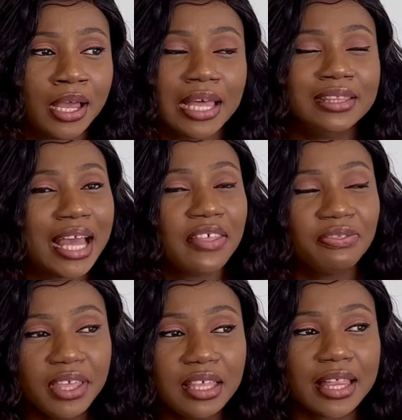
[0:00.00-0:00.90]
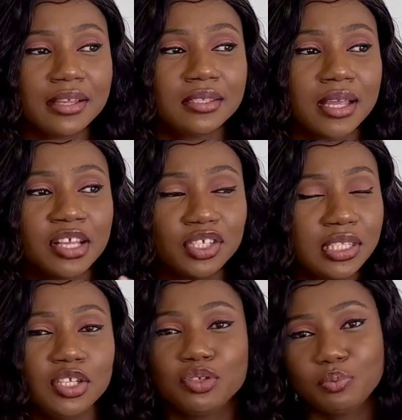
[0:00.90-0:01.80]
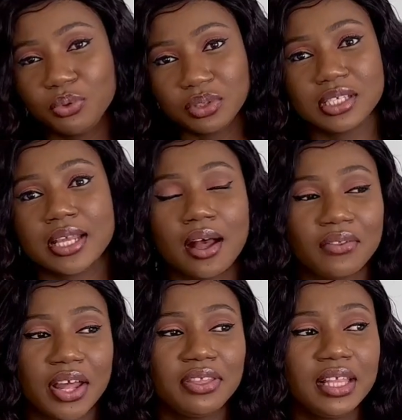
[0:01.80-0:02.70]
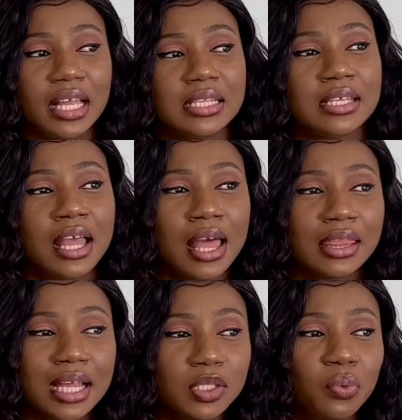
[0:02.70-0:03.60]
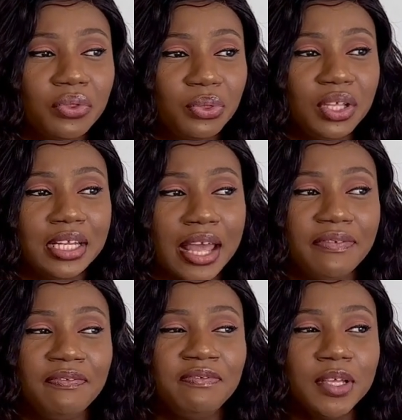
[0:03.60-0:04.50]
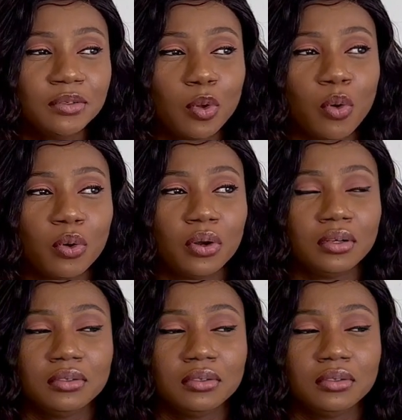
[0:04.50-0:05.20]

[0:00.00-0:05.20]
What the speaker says: and I think I just need to put this out. I think that's one thing I feel or